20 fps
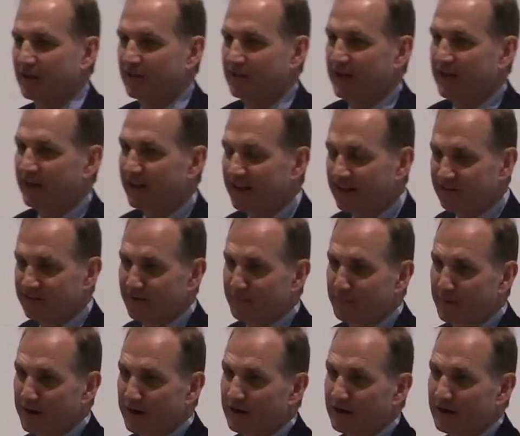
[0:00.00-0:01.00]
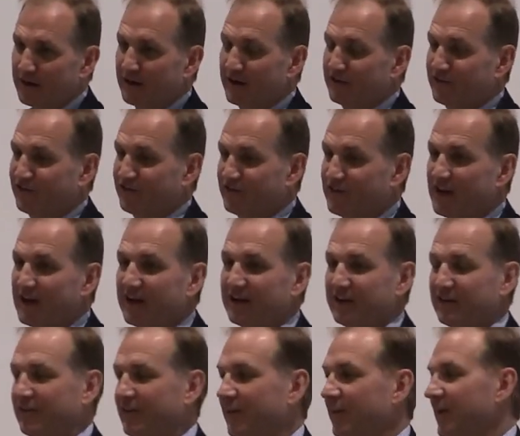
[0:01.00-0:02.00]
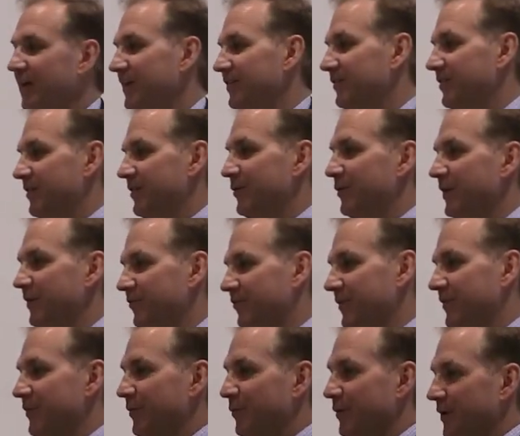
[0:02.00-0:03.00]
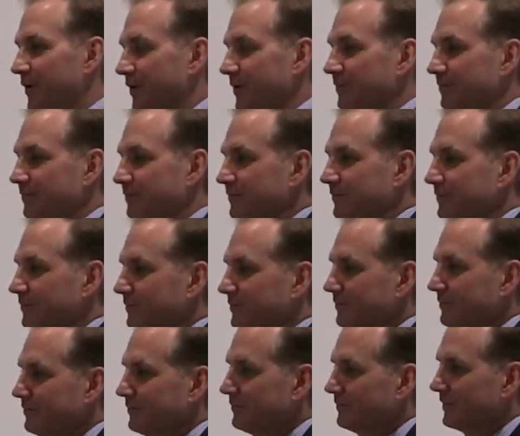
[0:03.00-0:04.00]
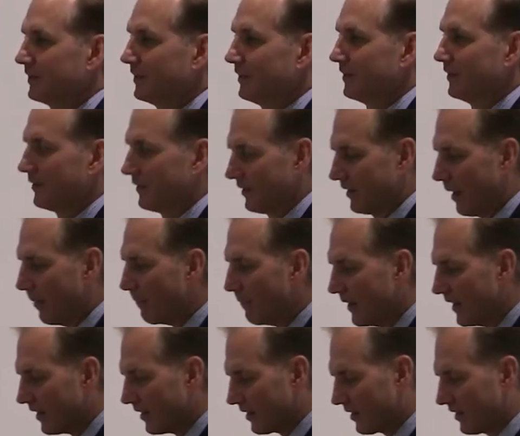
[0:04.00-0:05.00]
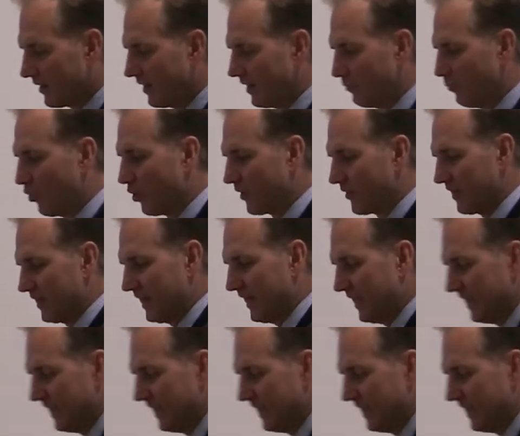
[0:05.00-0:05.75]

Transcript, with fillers: that lets America stand as a light to the rest of the world. America, more than